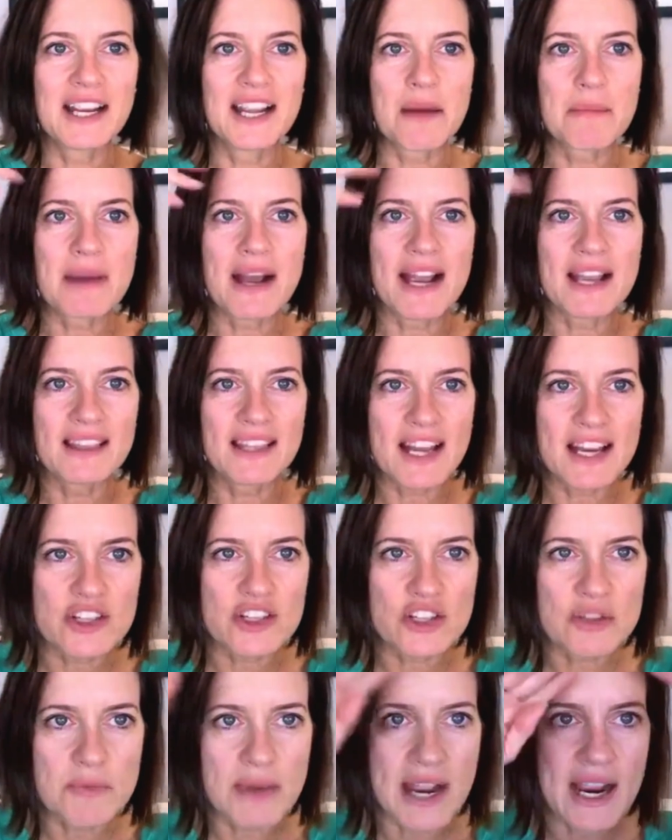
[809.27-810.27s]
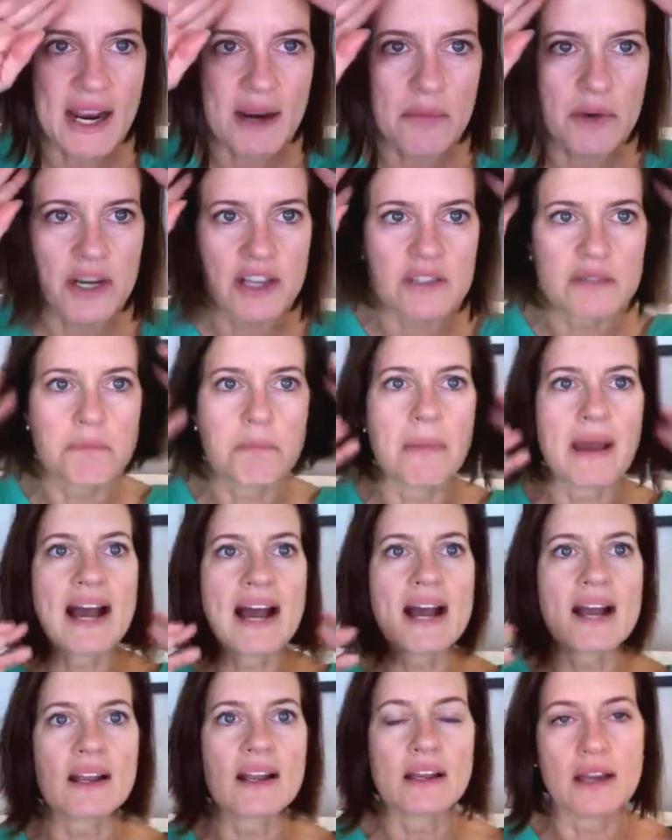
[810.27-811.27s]
Got my eyelashes, my eyebrows
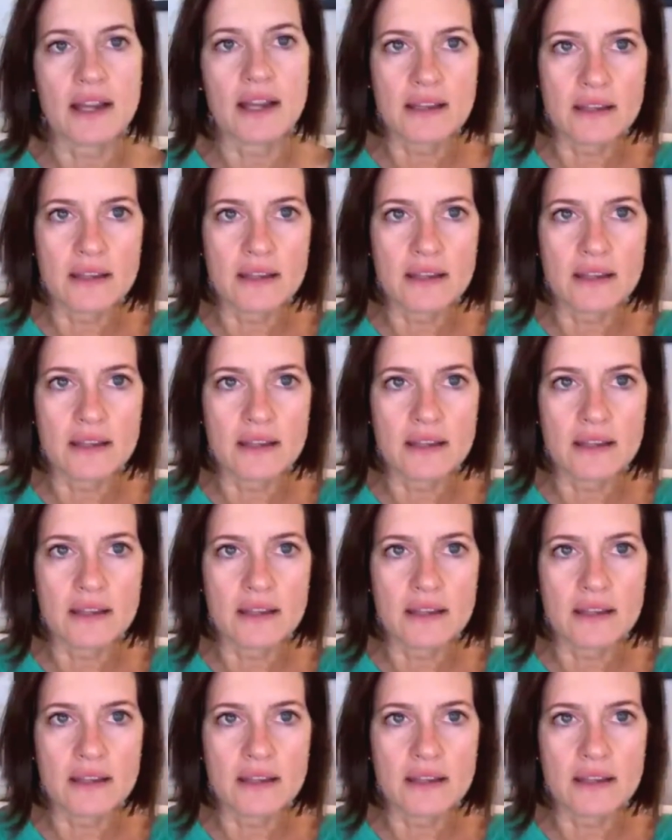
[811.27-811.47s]
back.